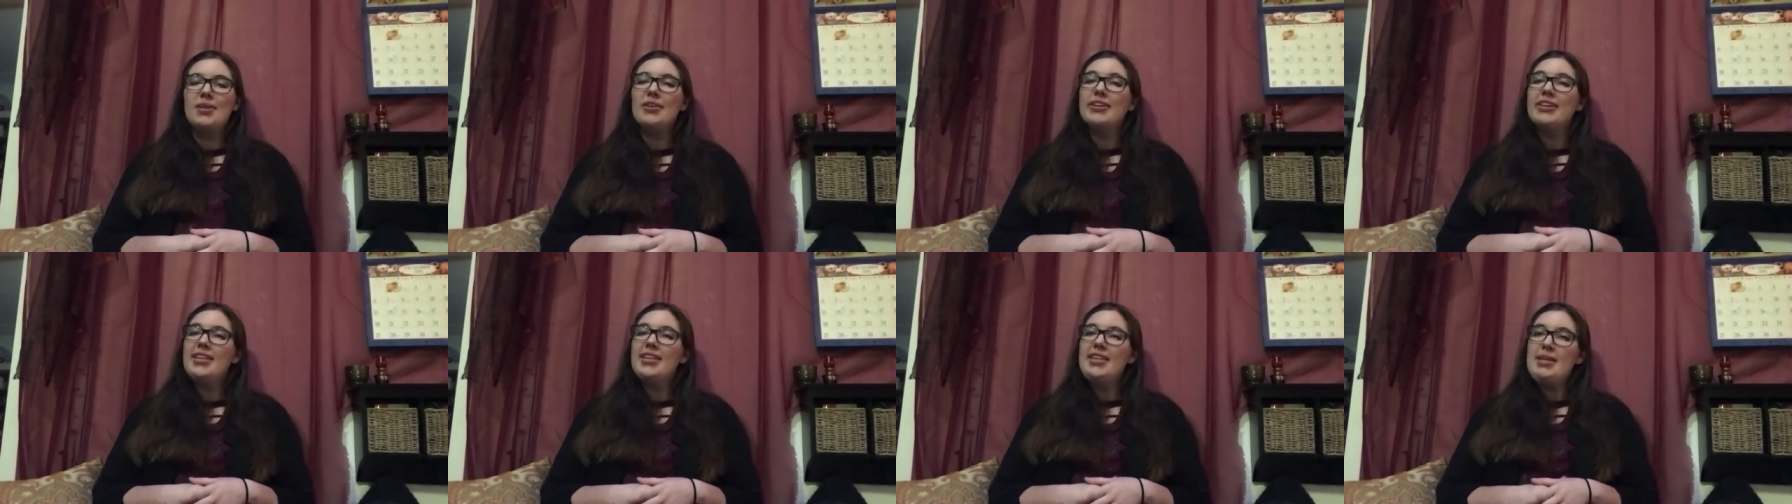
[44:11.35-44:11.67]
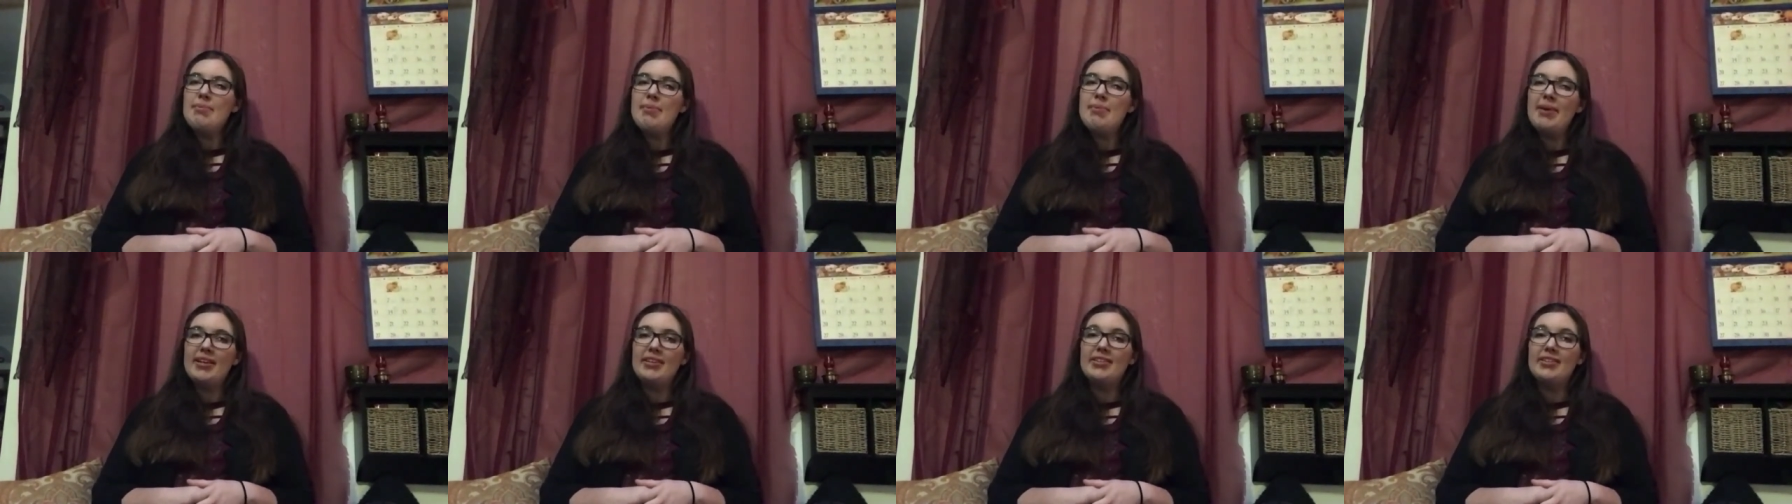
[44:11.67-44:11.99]
or
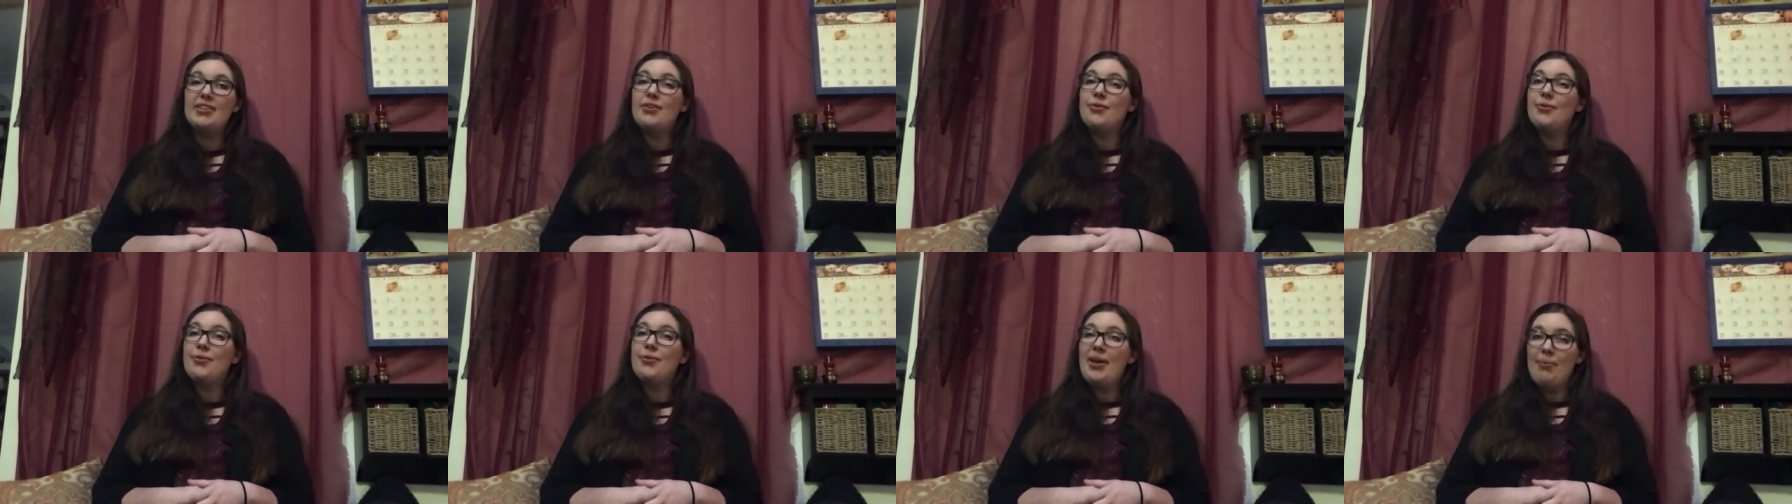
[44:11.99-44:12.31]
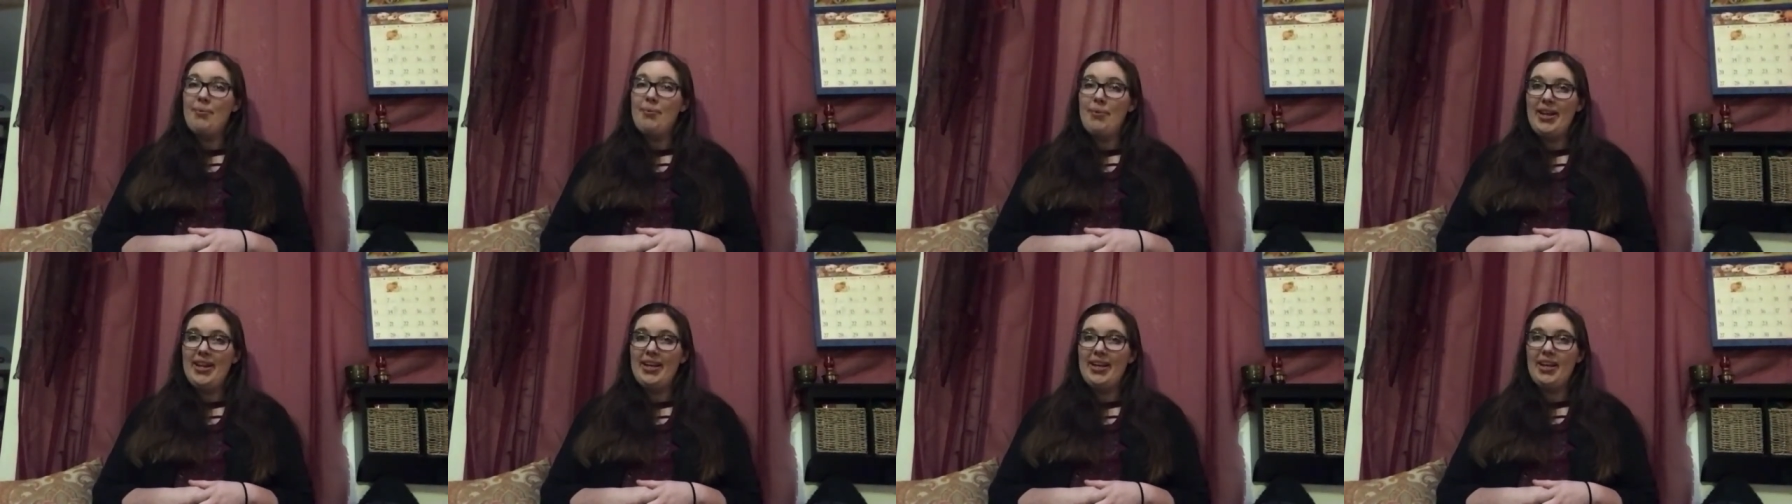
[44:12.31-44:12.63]
email is a
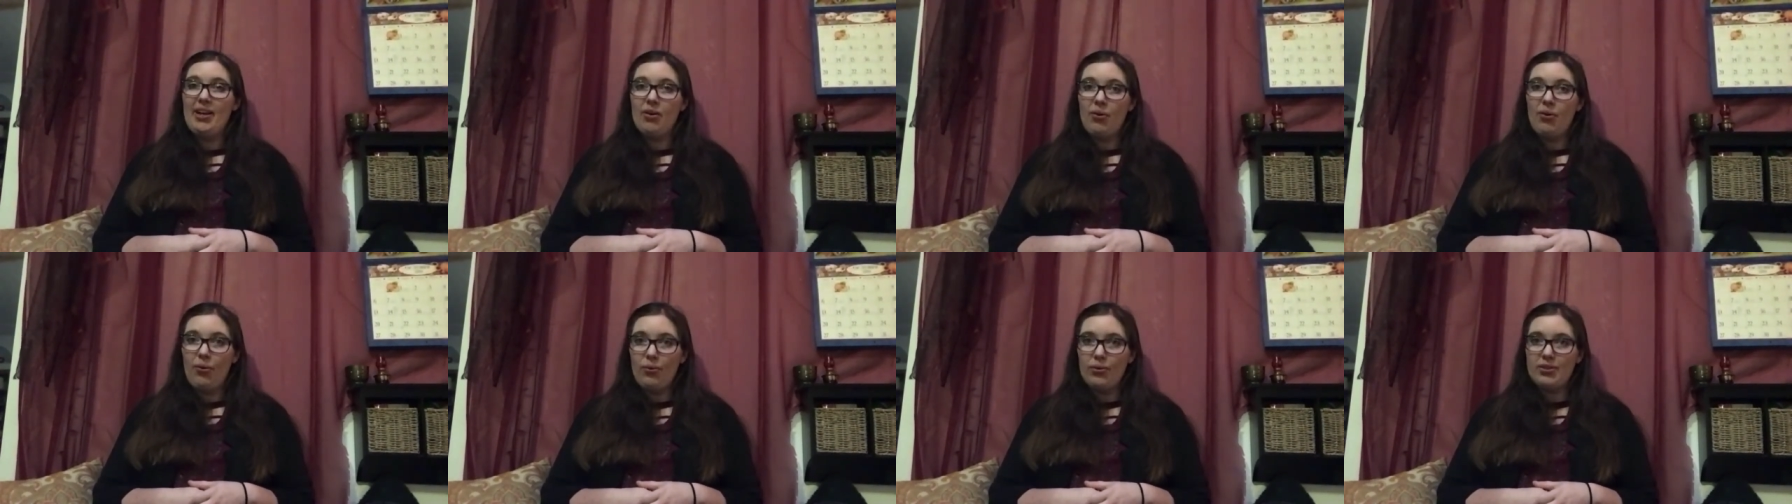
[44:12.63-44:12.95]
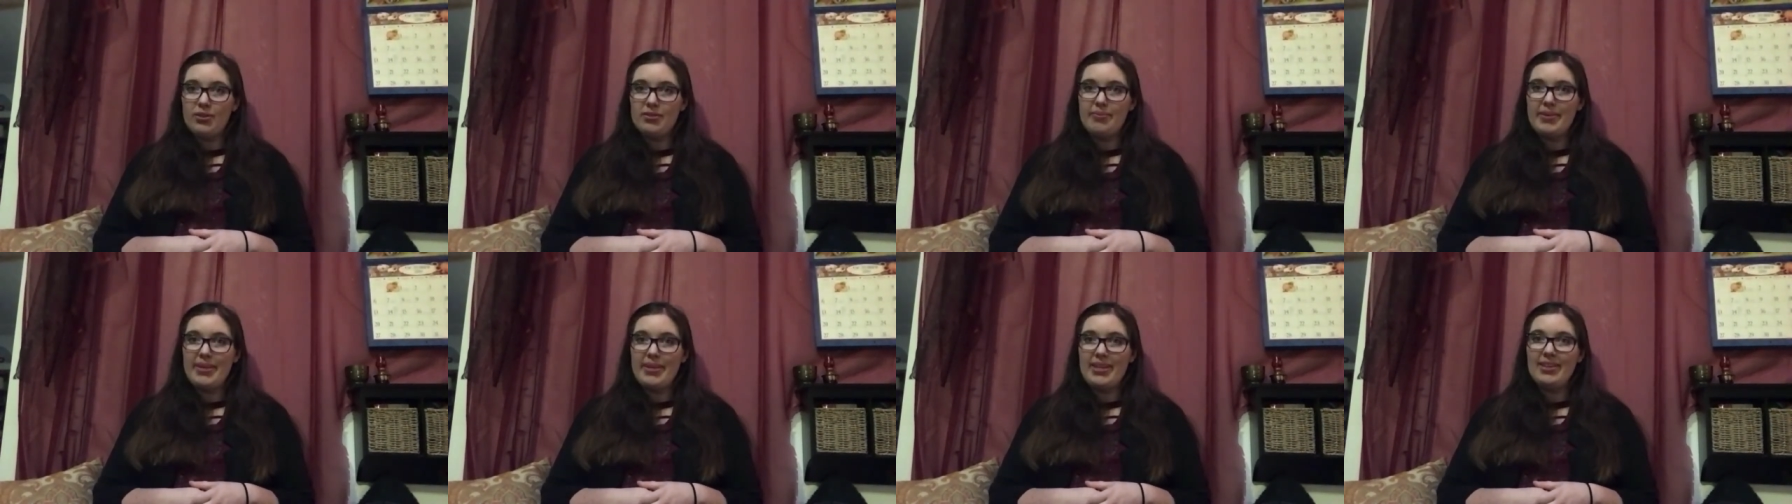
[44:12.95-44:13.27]
great way to get a hold
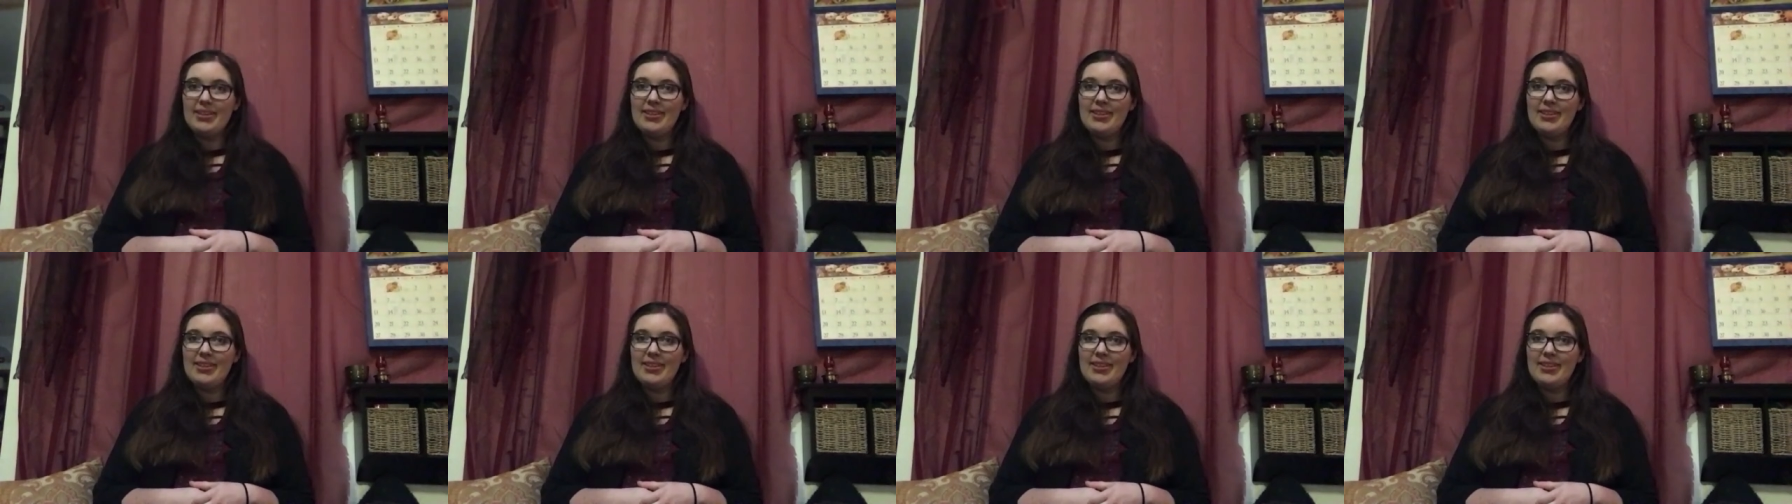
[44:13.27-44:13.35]
of me.